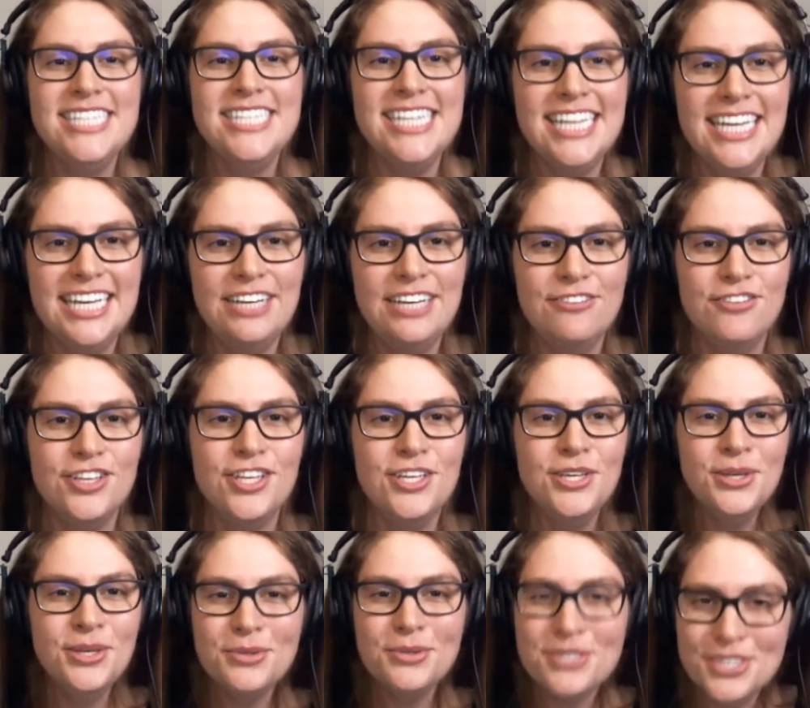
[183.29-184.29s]
to give
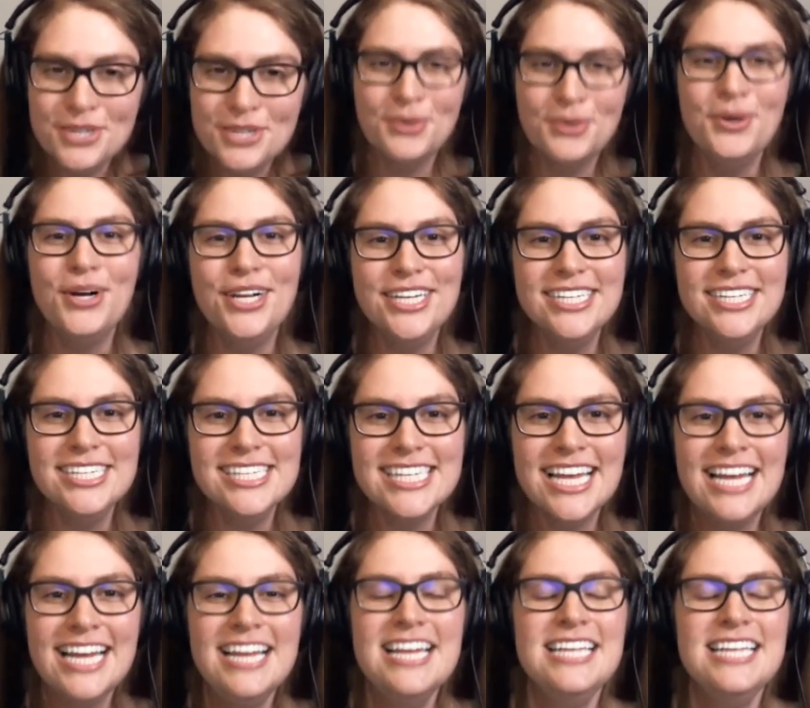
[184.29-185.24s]
you tools